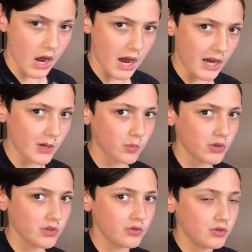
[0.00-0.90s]
I
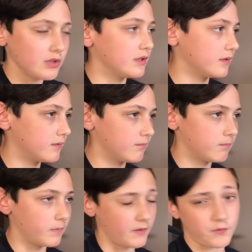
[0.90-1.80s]
would,
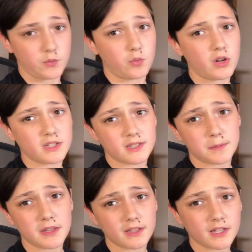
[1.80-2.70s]
if you want to
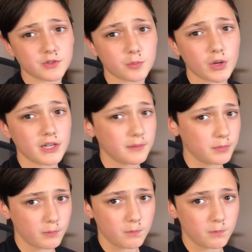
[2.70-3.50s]
spend the extra money